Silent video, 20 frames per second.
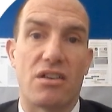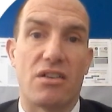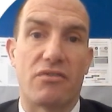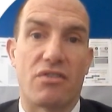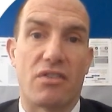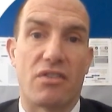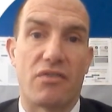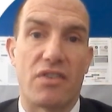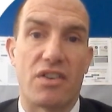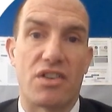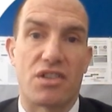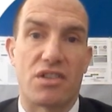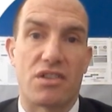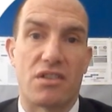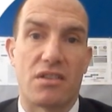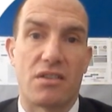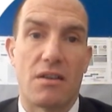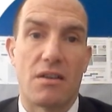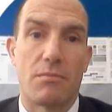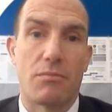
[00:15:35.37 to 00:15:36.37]
of
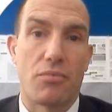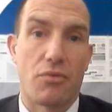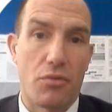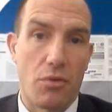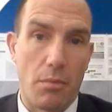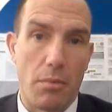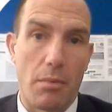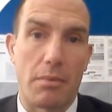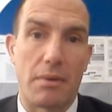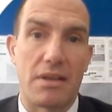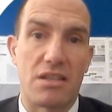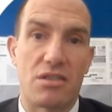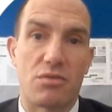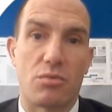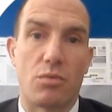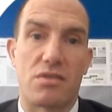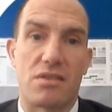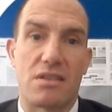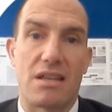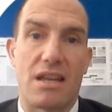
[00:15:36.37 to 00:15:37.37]
revision, probably
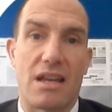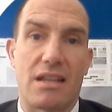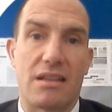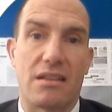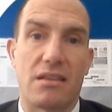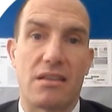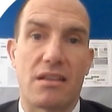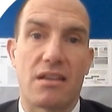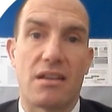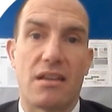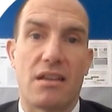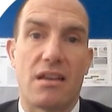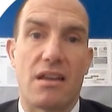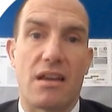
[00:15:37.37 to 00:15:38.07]
towards the end,